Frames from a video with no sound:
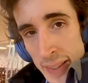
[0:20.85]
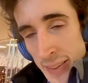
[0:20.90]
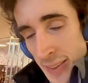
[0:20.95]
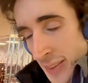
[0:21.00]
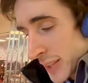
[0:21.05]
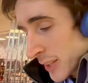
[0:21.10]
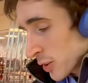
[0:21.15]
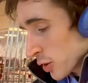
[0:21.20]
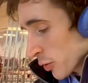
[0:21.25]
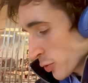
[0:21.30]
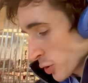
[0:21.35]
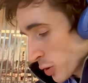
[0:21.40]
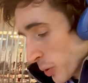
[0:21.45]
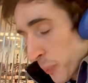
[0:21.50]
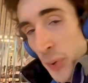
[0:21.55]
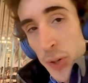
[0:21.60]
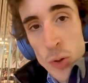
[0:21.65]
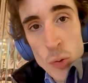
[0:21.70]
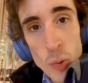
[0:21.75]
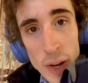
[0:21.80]
instead of
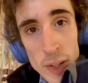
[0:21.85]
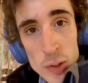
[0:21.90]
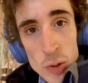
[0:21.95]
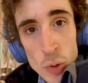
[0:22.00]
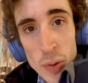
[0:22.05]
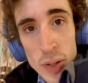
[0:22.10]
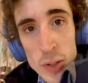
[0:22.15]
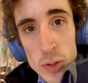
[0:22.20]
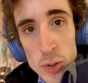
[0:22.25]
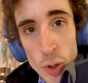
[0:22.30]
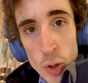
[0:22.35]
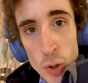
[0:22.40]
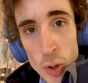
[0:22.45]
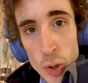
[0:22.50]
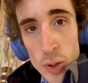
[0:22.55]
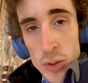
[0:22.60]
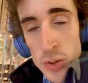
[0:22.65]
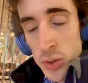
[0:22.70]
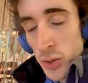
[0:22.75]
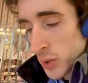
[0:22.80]
jumping right away in the
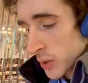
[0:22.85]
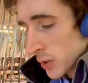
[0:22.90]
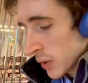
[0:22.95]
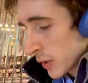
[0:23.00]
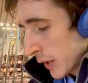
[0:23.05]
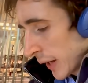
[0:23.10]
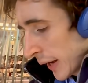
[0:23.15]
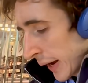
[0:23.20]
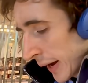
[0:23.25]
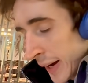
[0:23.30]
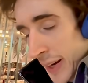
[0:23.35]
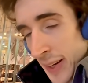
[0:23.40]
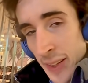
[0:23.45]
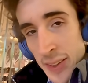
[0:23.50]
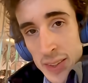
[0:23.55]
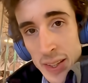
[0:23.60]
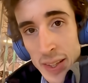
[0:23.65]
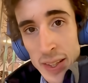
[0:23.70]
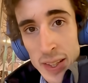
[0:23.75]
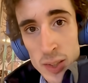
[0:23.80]
code
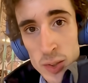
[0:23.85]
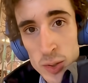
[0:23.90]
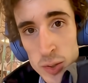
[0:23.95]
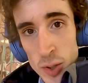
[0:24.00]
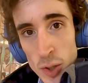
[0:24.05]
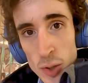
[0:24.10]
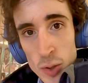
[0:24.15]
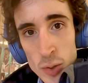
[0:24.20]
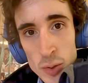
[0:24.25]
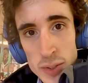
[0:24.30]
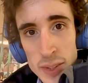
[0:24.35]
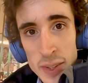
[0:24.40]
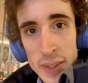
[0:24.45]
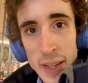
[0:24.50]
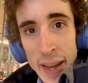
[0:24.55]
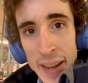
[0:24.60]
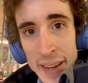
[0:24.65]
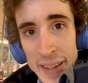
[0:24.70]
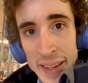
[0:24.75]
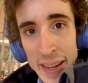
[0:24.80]
and either
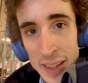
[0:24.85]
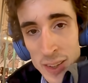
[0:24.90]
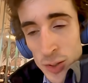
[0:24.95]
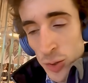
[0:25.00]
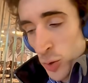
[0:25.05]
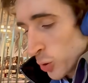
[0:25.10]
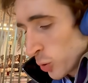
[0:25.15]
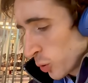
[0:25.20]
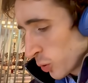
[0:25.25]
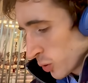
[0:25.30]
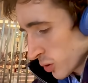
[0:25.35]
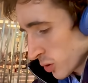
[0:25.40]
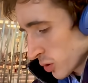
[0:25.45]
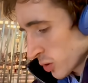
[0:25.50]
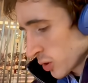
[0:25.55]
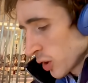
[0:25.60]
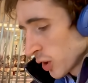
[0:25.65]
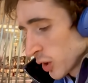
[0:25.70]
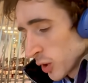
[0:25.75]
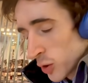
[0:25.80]
using AI
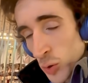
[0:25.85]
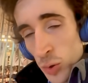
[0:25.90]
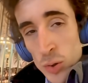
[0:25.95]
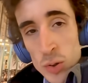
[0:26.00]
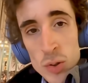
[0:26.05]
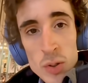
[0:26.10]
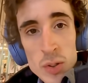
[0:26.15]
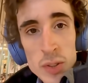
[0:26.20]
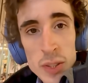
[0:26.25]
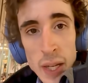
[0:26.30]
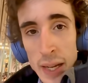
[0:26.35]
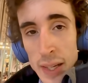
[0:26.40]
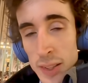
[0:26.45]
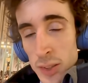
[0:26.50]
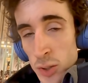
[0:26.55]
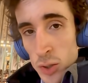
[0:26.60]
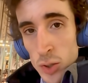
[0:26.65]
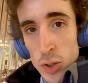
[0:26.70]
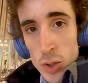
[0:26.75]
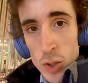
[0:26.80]
tools to do
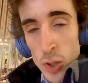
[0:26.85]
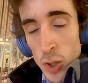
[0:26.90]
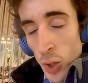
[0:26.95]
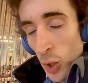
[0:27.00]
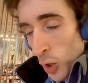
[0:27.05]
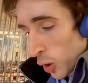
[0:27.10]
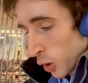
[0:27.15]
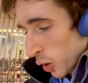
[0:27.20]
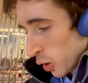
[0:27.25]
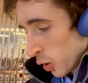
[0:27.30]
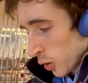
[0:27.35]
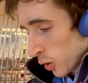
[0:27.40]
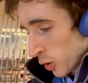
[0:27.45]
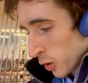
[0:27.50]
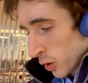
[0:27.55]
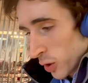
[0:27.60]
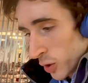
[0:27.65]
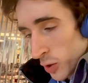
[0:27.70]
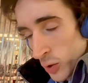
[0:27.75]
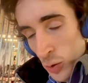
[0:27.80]
that
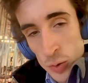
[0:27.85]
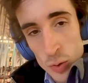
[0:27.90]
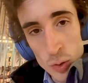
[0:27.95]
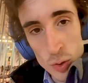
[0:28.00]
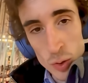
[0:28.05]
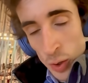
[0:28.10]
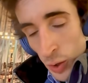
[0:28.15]
or to